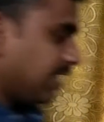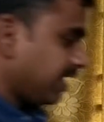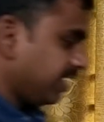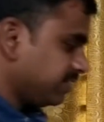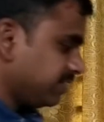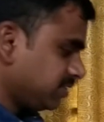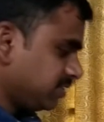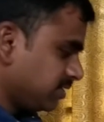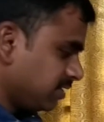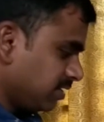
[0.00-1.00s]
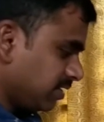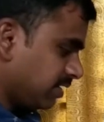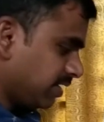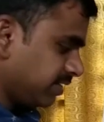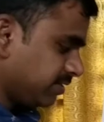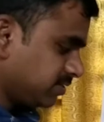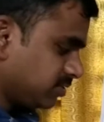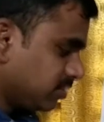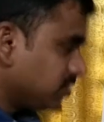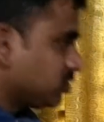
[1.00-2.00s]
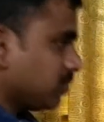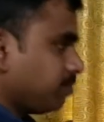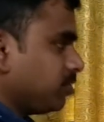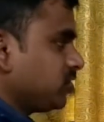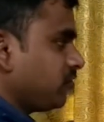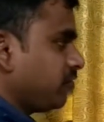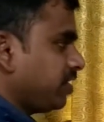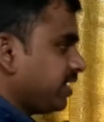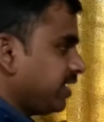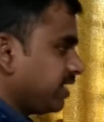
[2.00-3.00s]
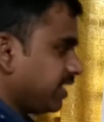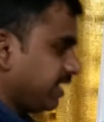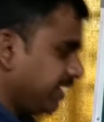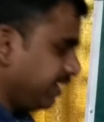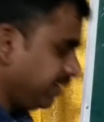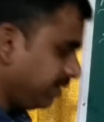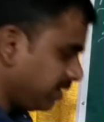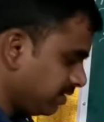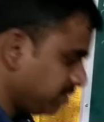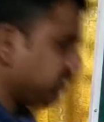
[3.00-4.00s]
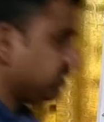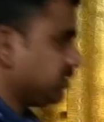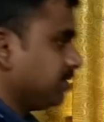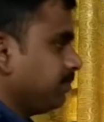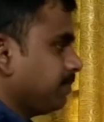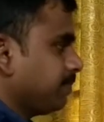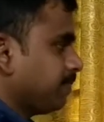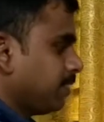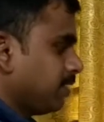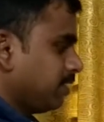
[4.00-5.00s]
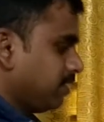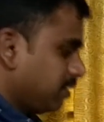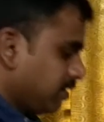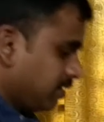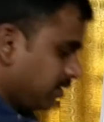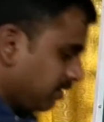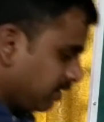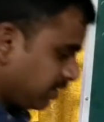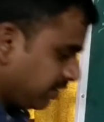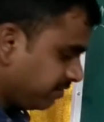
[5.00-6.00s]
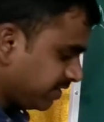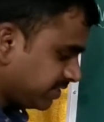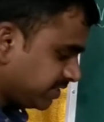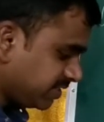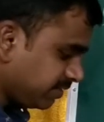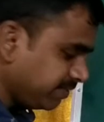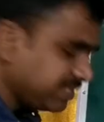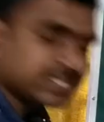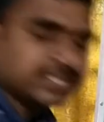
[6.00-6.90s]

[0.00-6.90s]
Like this. Suppose if we take any system, if the system is